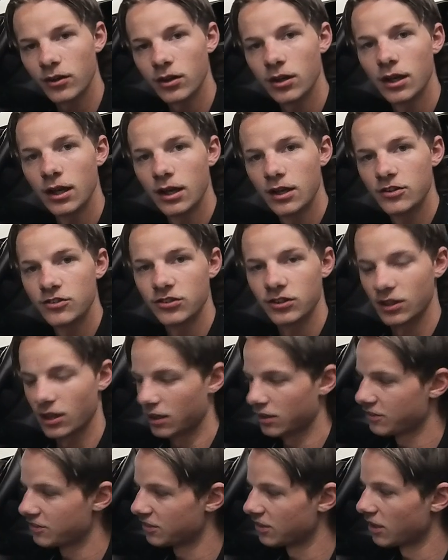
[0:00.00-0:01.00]
so you
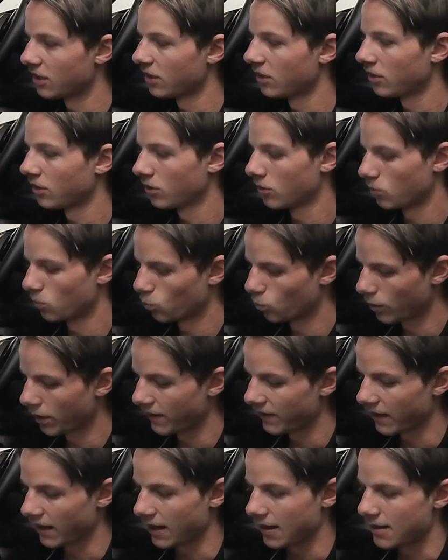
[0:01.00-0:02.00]
understand where
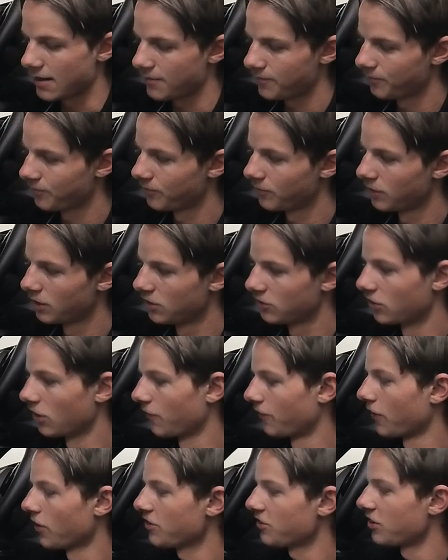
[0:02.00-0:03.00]
they are. So the
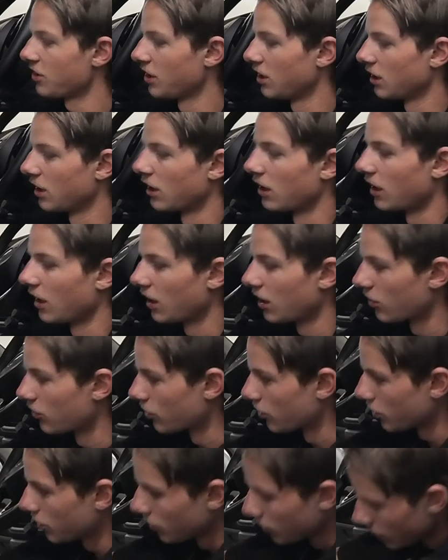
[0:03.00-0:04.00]
first thing you're going to need
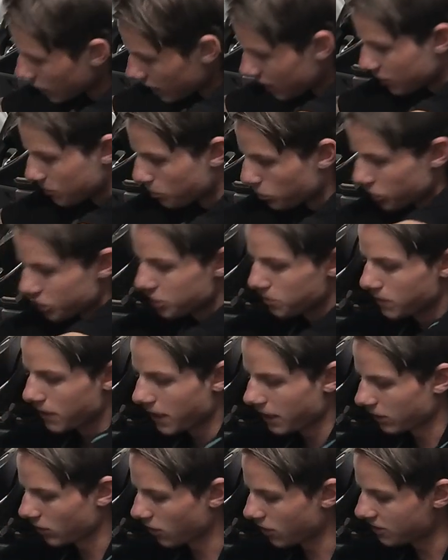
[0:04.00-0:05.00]
to do is push it
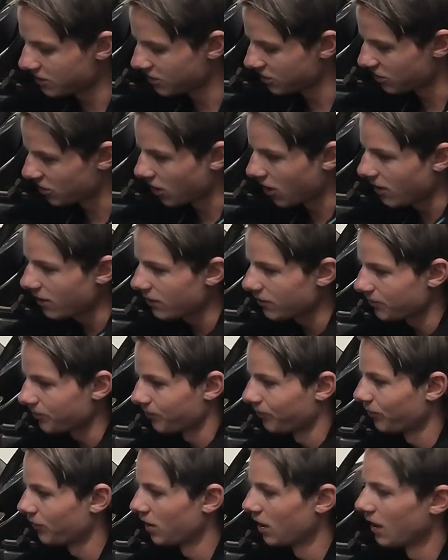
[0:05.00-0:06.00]
back nice and tight,
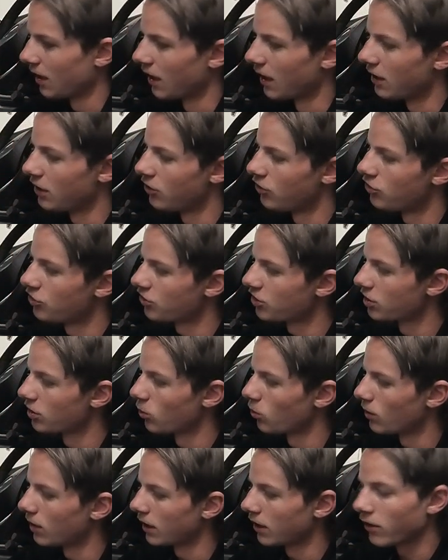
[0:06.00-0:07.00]
and you're just going to
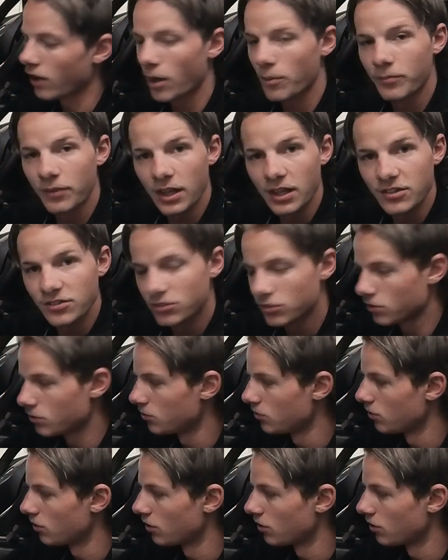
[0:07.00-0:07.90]
want to grab these two